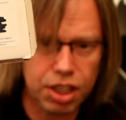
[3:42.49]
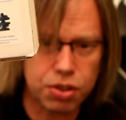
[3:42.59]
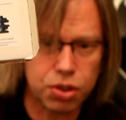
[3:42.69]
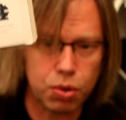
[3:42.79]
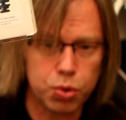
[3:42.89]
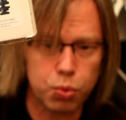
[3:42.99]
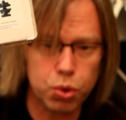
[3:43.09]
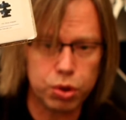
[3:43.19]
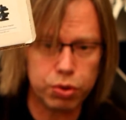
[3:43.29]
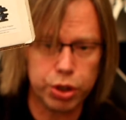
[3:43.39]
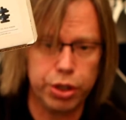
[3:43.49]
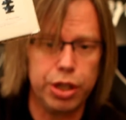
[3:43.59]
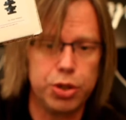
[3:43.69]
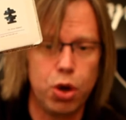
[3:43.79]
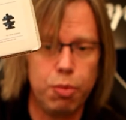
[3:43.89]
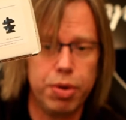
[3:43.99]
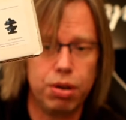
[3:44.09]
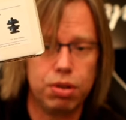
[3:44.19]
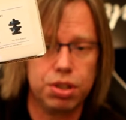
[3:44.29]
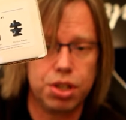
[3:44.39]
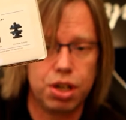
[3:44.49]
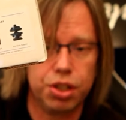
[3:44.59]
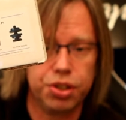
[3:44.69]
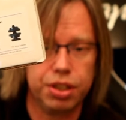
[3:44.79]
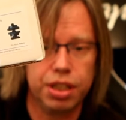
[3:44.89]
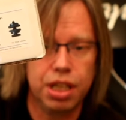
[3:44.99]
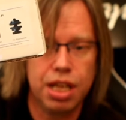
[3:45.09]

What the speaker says: So it's really, really good. It's all metal construction,